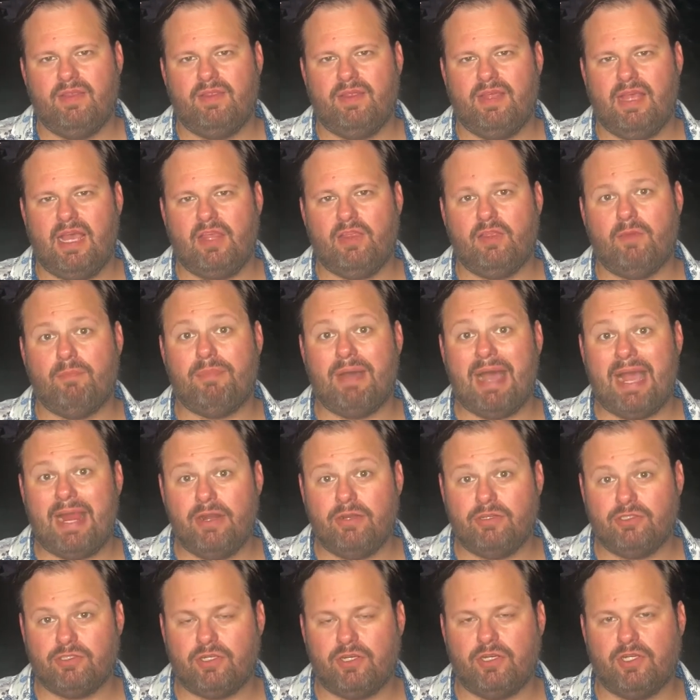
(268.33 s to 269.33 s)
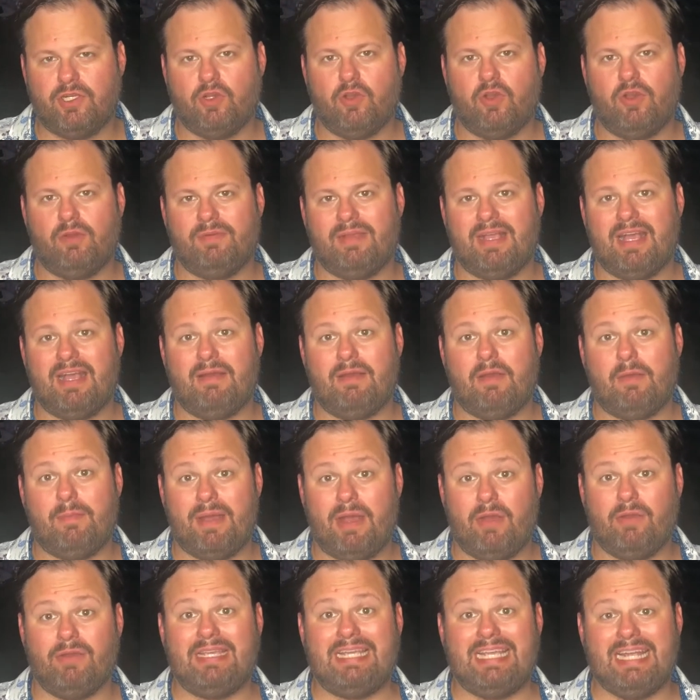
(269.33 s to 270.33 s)
how the buyer is going to go
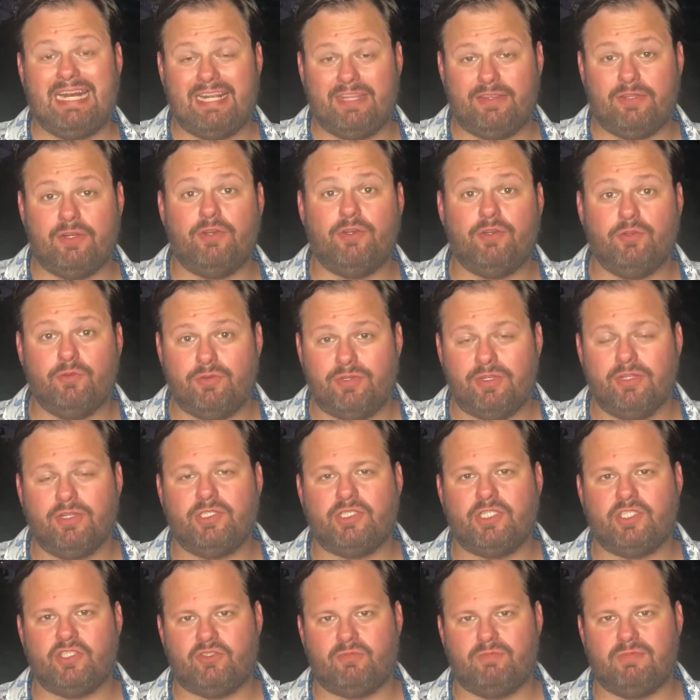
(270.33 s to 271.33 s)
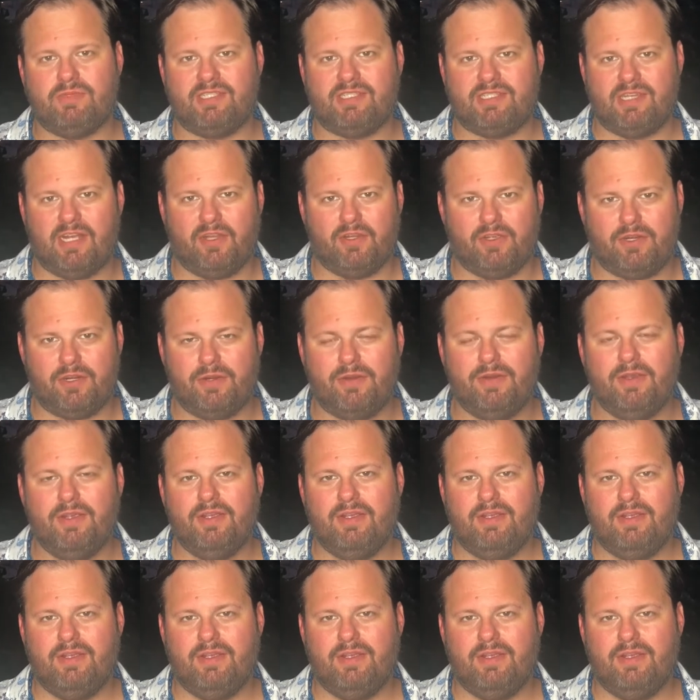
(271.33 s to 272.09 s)
about getting their due diligence from the seller,